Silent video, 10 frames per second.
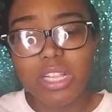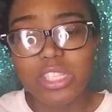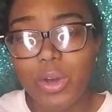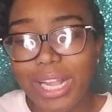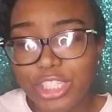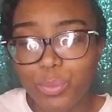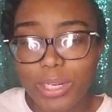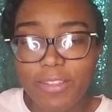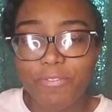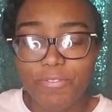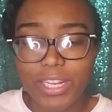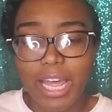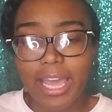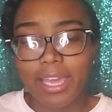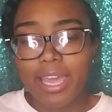So I just really feel
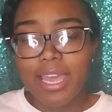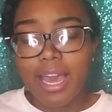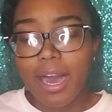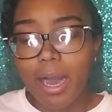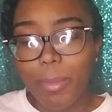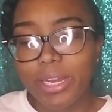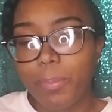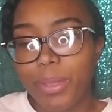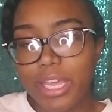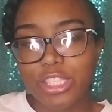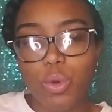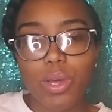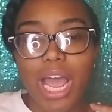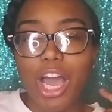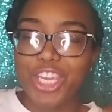like it depends
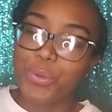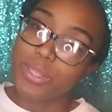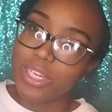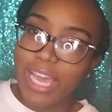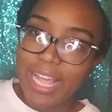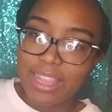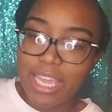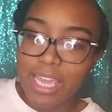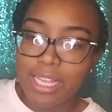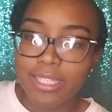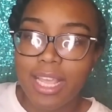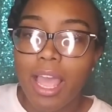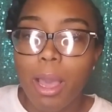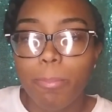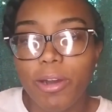on how you look at things.
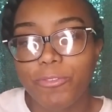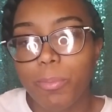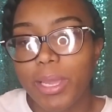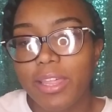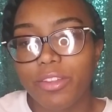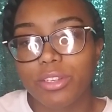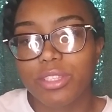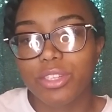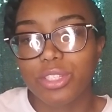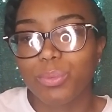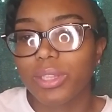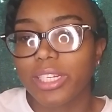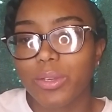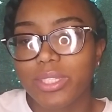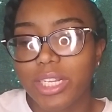But for me, there's really
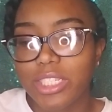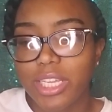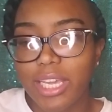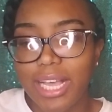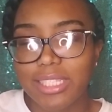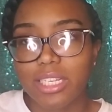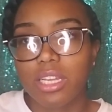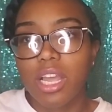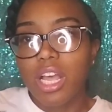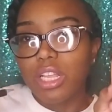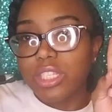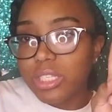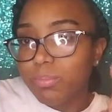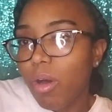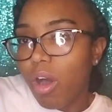no such thing as a
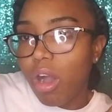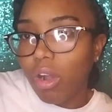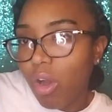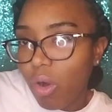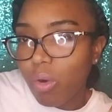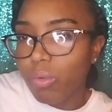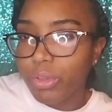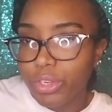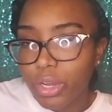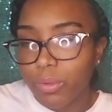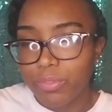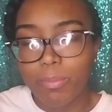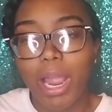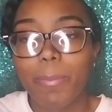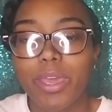small goal. You know, there
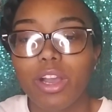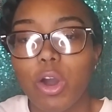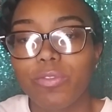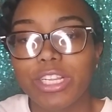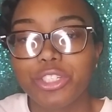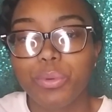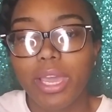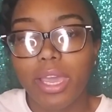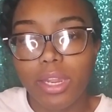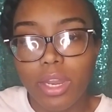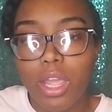might be a goal that you can